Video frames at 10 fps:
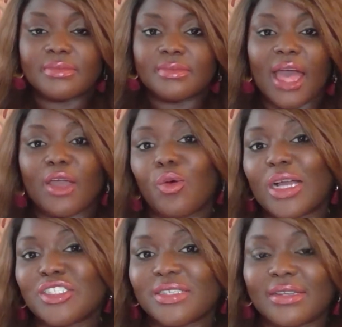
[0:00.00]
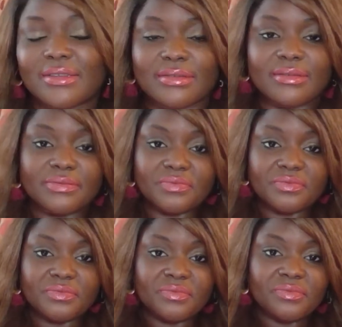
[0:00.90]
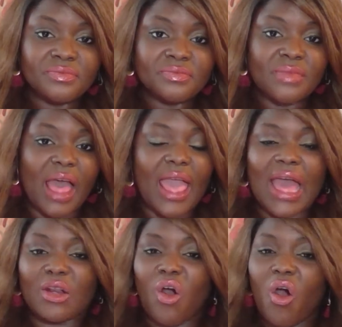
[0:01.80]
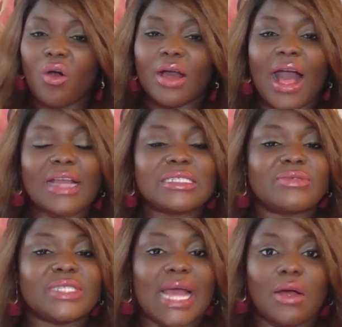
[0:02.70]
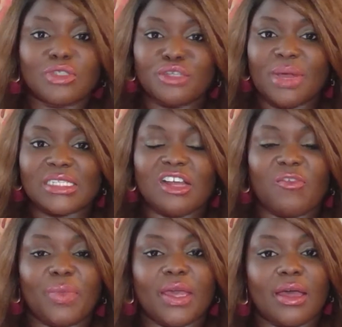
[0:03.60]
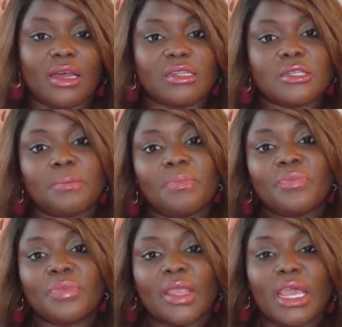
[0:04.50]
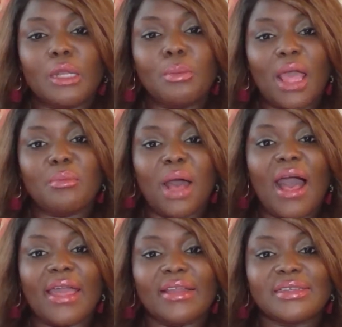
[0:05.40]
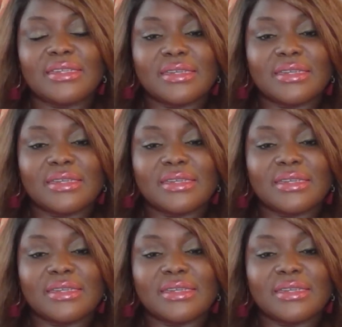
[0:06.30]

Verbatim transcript: I question, I add all kinds of doubt to myself because in my mind,